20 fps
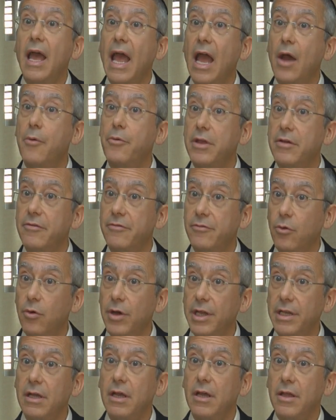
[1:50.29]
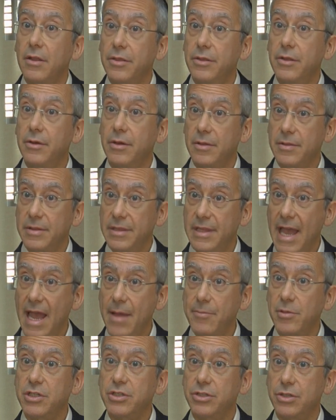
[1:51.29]
and we avoid the
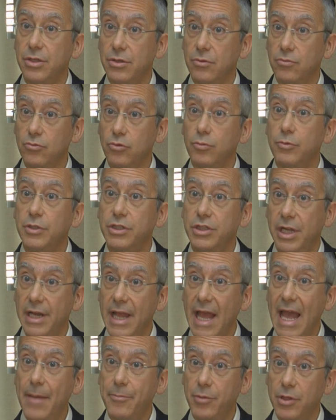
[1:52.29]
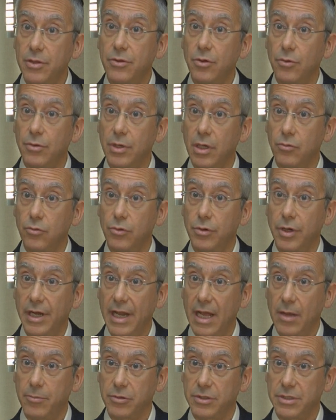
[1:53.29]
damage to the root which can happen during a root
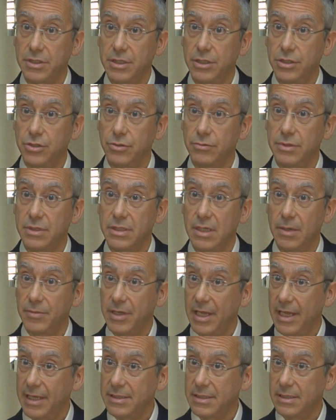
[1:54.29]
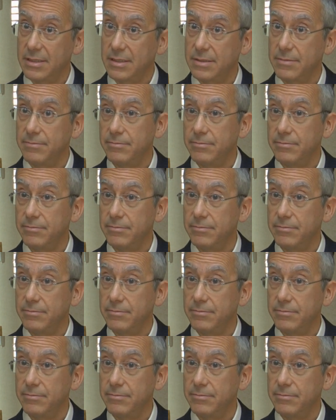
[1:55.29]
canal procedure in some cases.